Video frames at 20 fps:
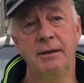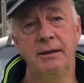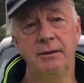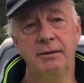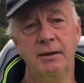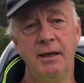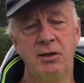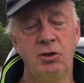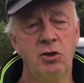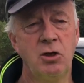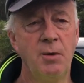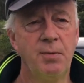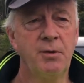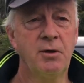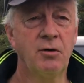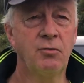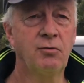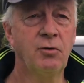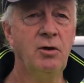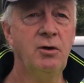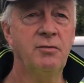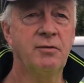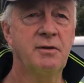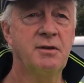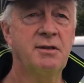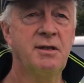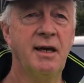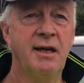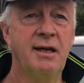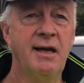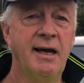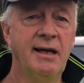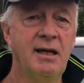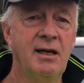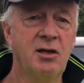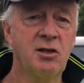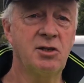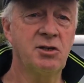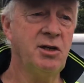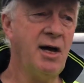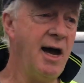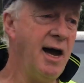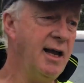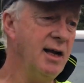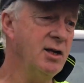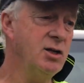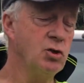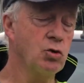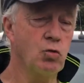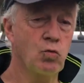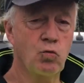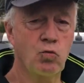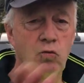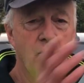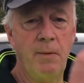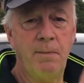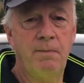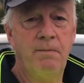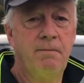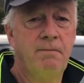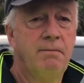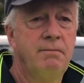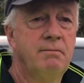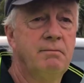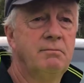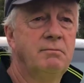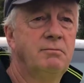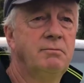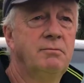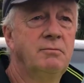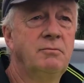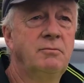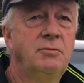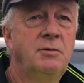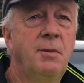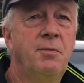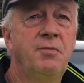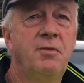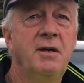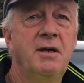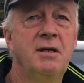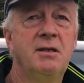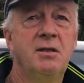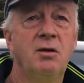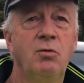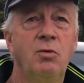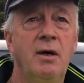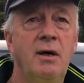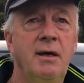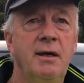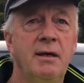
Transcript: that tropical roof, because they can act like a sail and just rip things away.